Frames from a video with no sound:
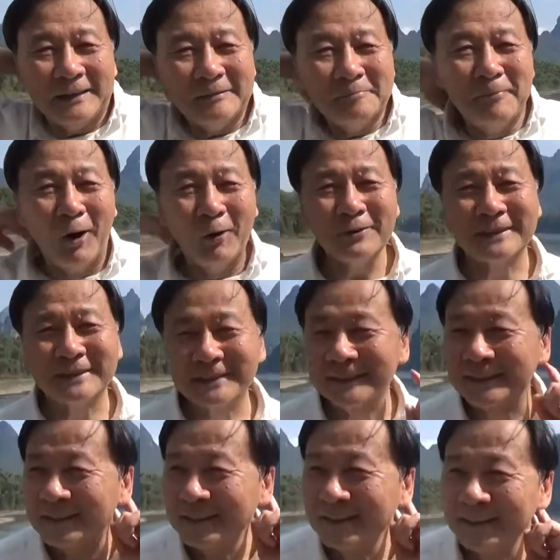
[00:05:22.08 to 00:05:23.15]
most
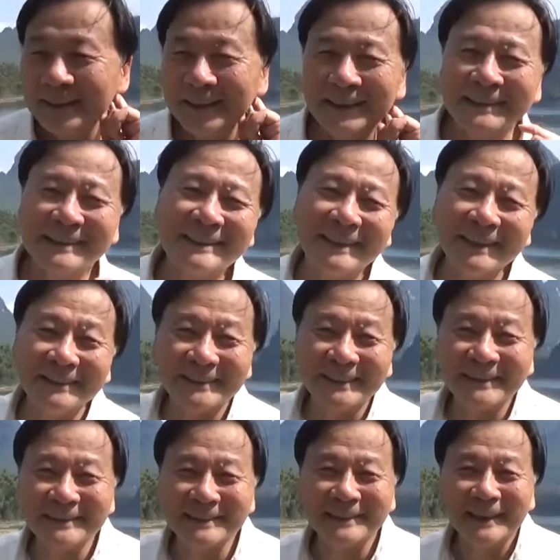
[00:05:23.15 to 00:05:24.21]

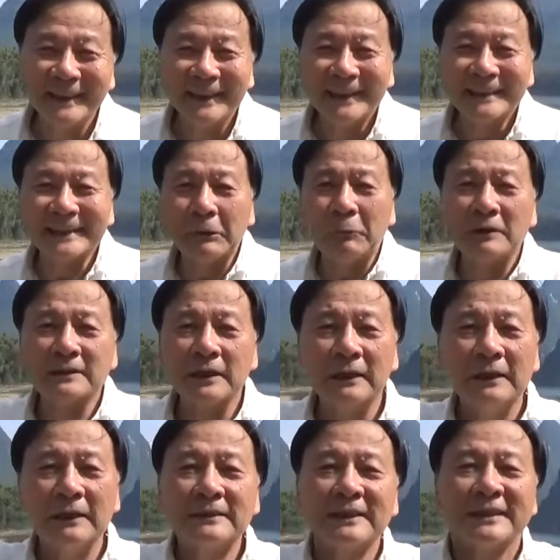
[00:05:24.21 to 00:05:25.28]
students, they would say,
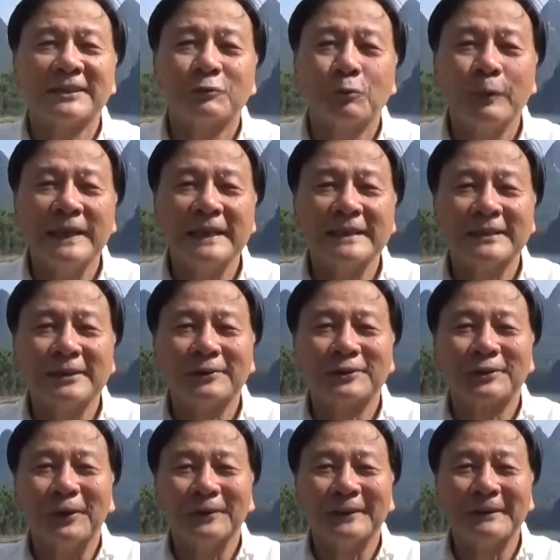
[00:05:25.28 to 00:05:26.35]
just squeeze your
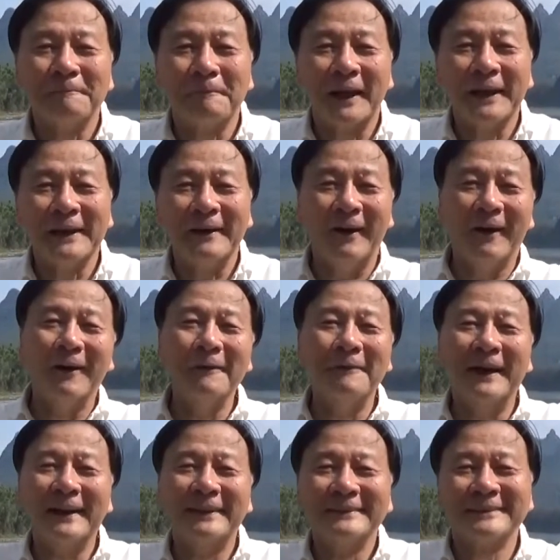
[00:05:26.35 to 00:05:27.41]
shoulder blade
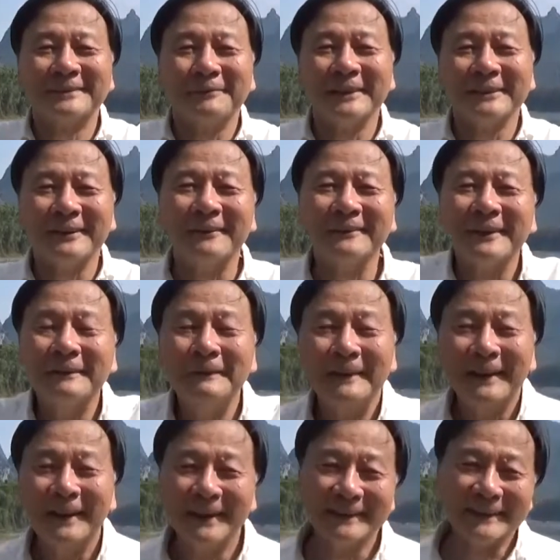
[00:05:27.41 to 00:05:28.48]
open, squeeze over.
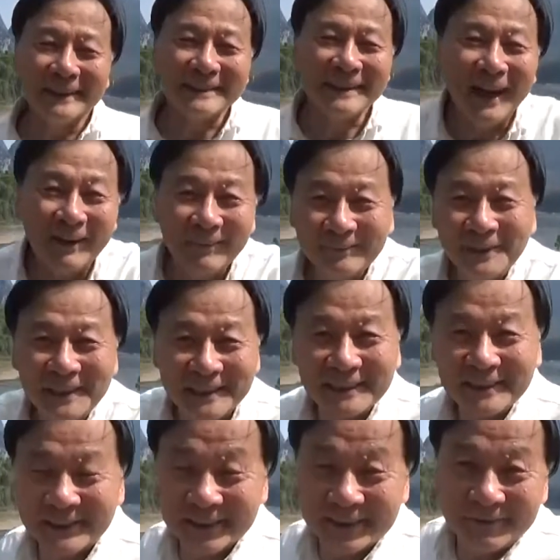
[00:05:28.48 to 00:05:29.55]
That's how
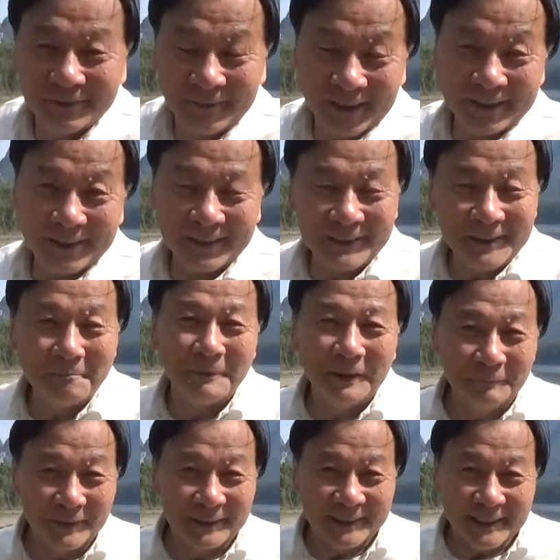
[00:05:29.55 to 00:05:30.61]
what the
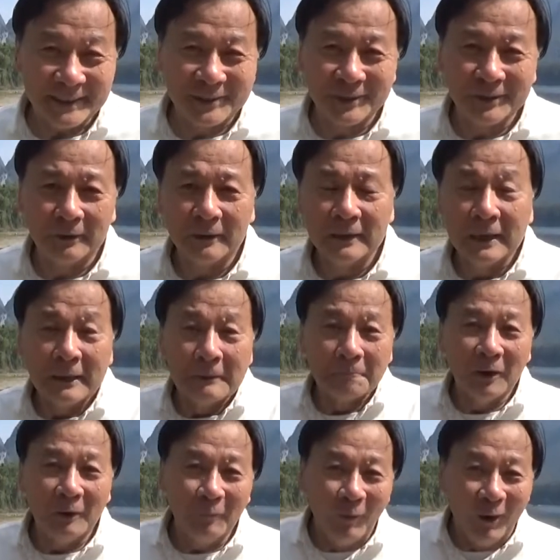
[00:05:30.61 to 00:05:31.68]
people teach you.
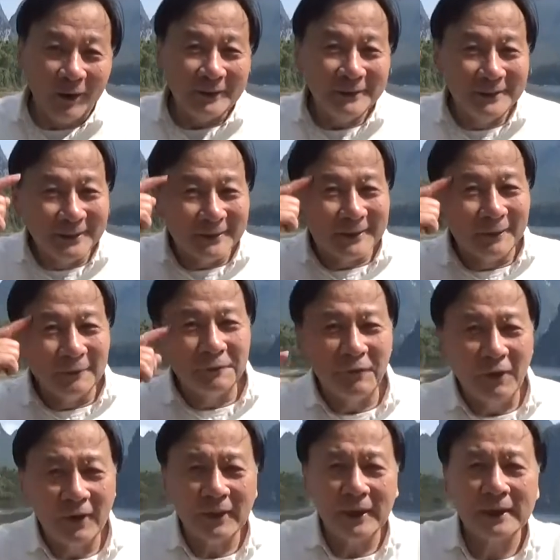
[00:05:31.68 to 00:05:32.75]
But what you go
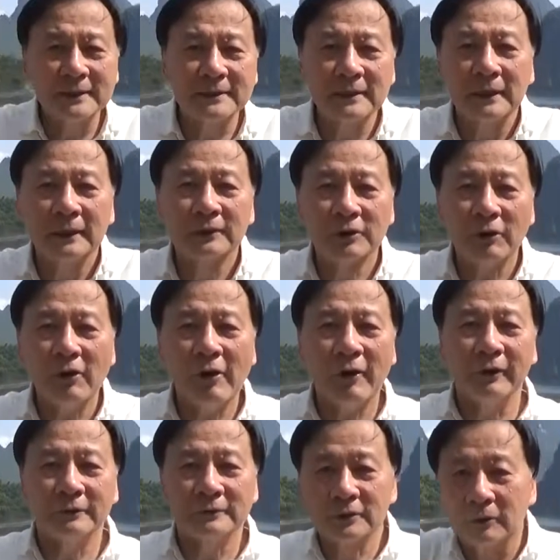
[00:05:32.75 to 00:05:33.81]
further is
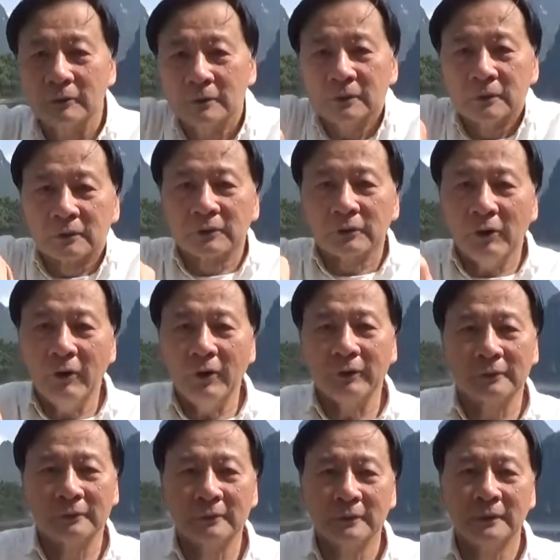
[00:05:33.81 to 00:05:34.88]
turn. So
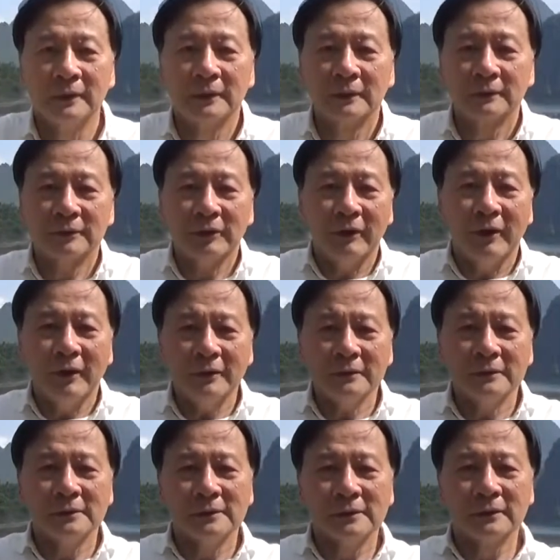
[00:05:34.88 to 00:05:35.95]
turn, turn,
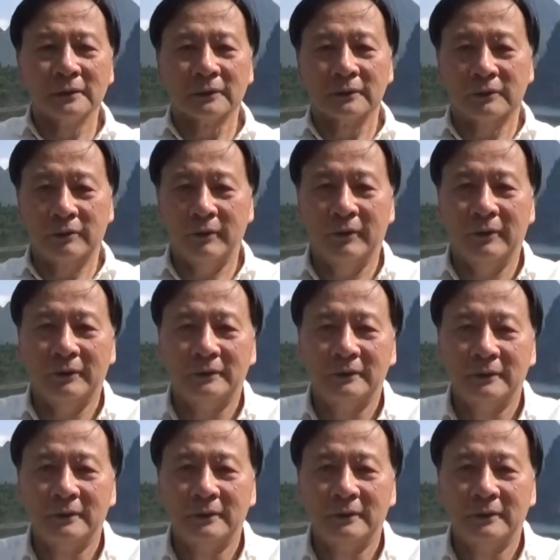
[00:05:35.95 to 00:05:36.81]
turn,